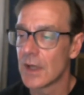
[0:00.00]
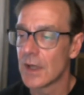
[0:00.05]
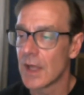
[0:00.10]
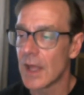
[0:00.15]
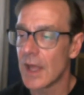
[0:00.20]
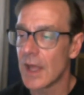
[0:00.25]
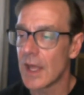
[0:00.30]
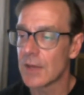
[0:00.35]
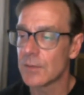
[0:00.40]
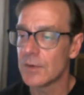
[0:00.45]

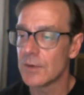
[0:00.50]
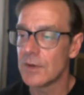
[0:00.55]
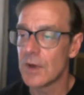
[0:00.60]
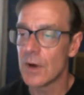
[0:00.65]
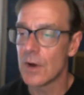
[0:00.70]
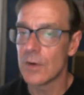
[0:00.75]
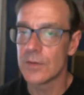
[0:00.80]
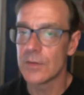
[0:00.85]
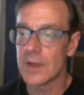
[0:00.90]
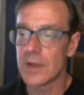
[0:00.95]
and we
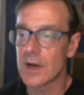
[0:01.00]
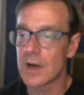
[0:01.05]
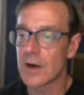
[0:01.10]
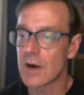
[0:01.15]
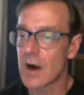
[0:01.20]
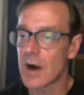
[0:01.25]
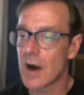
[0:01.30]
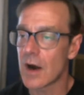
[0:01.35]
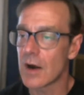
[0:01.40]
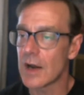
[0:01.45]
know
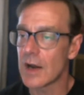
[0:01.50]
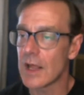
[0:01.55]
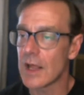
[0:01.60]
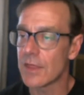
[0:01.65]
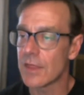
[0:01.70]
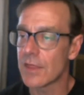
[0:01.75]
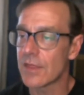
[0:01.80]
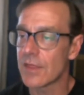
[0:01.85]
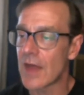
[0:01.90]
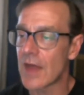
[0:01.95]
there are
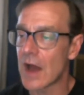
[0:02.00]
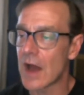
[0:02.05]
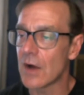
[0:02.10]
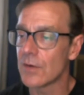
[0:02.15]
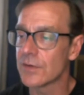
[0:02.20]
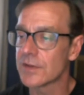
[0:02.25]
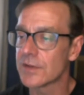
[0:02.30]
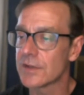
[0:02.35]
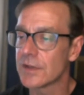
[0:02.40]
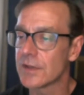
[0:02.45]

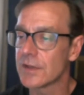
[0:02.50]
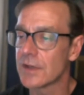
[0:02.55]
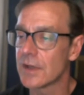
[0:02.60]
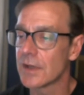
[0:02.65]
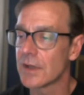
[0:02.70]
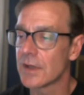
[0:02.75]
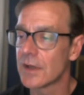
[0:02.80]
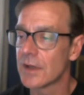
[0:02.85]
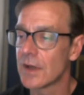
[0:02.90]
1,000